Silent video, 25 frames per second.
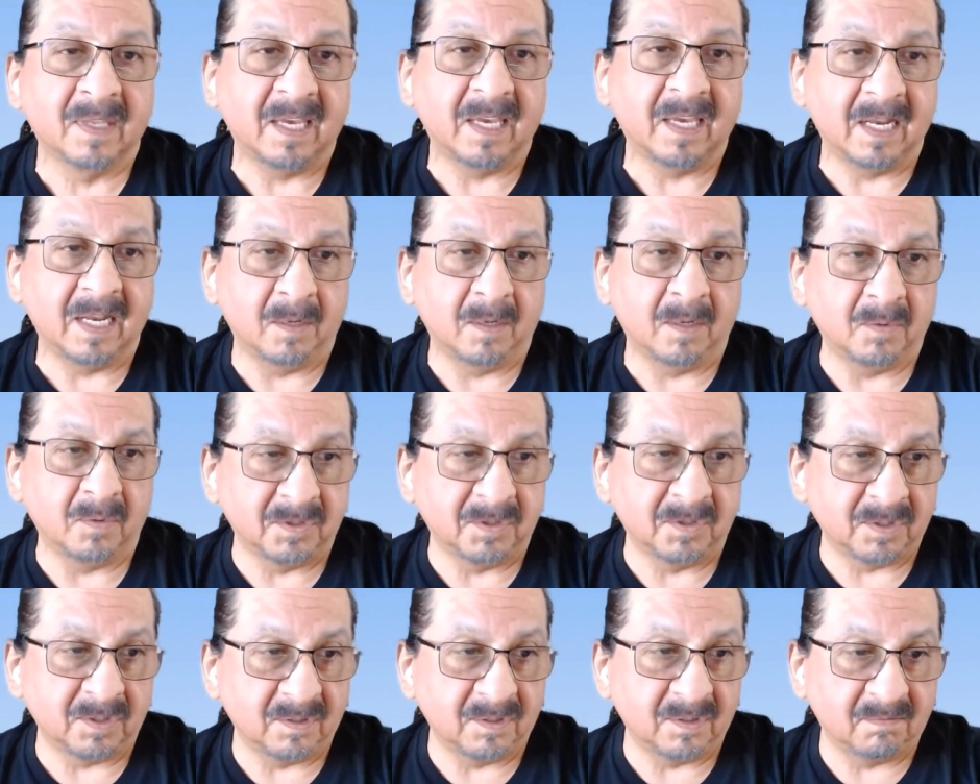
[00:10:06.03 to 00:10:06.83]
and it would
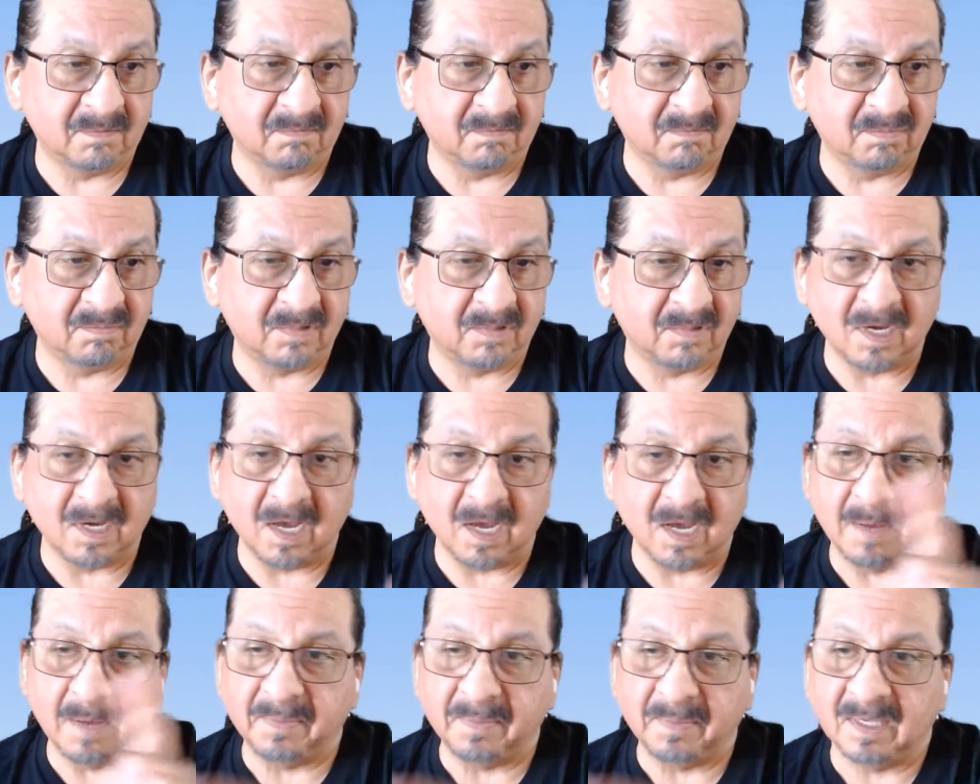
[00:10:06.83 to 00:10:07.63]
just
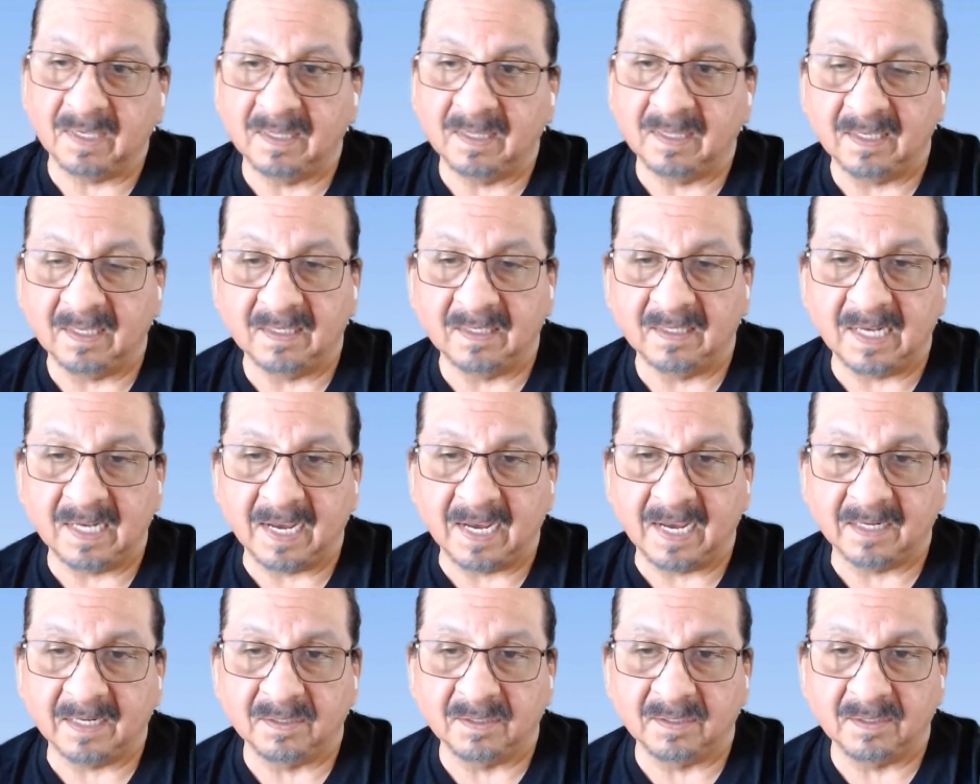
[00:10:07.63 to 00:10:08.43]
copy the
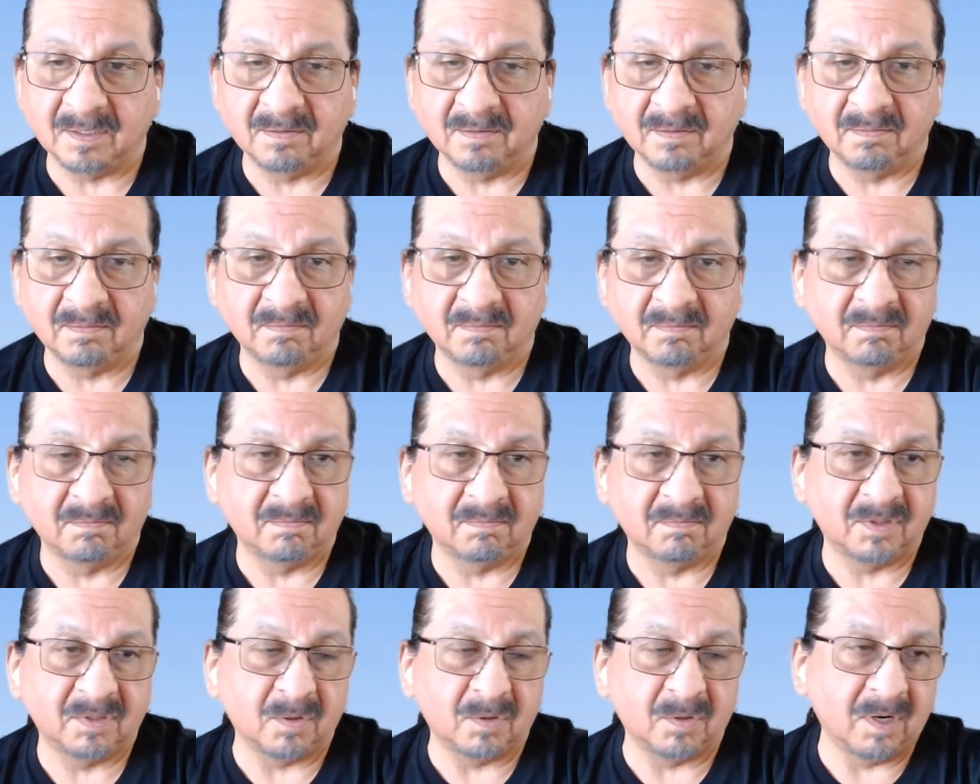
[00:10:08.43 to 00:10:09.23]
text
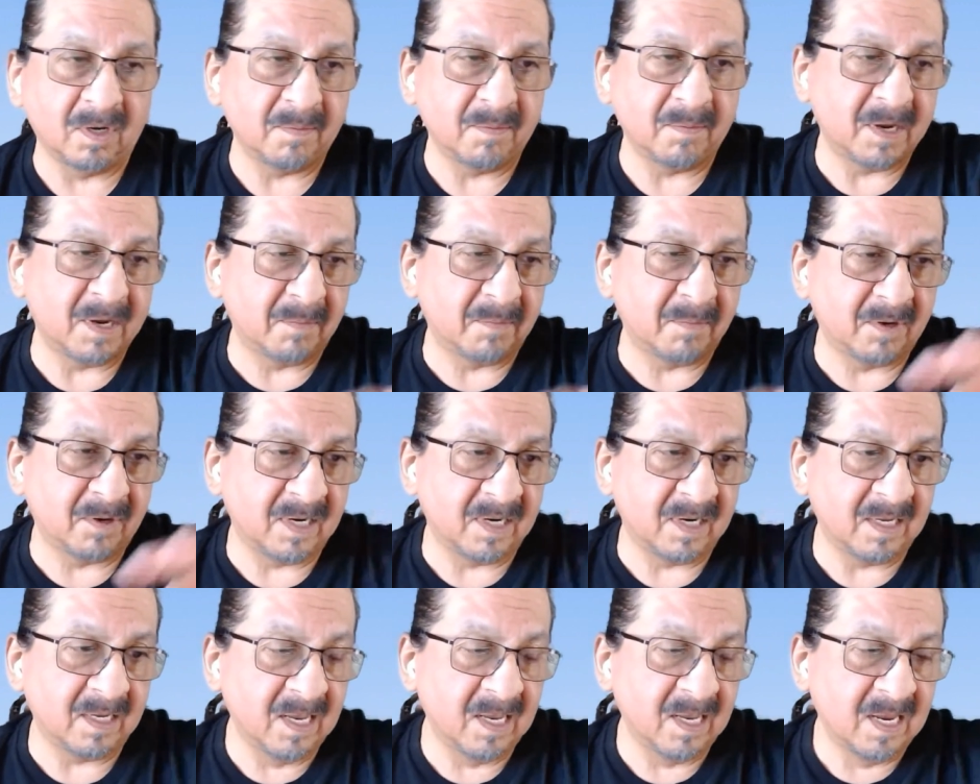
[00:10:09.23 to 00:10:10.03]
stored in
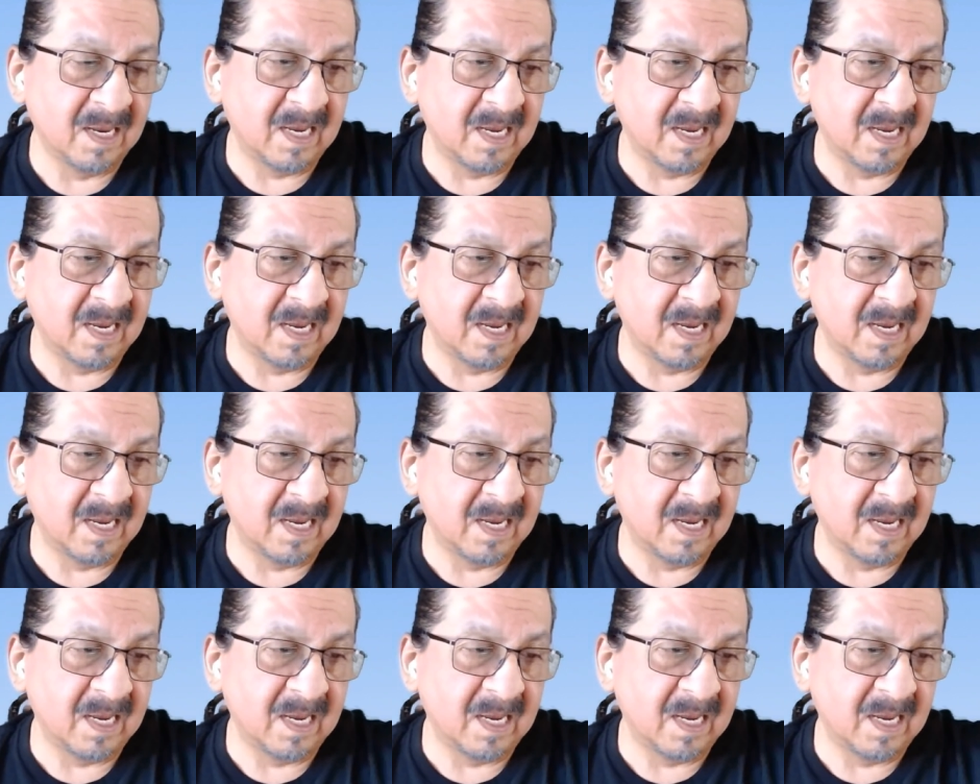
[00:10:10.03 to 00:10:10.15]
memory